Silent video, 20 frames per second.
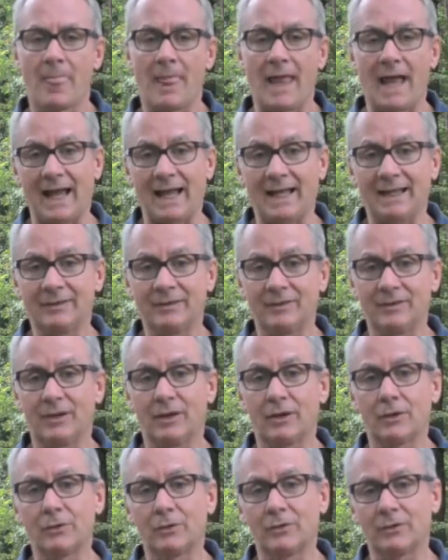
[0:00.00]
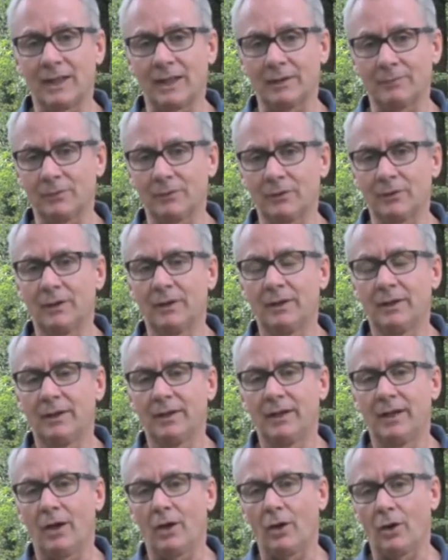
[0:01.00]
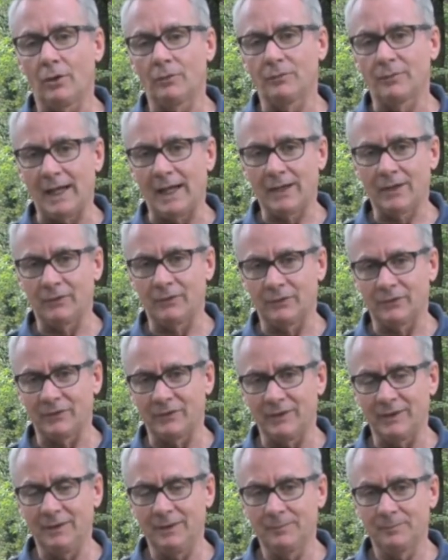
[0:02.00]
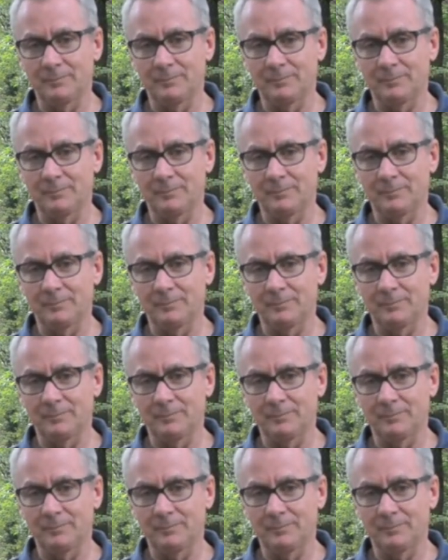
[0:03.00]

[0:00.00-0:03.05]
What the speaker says: and a good level of accuracy,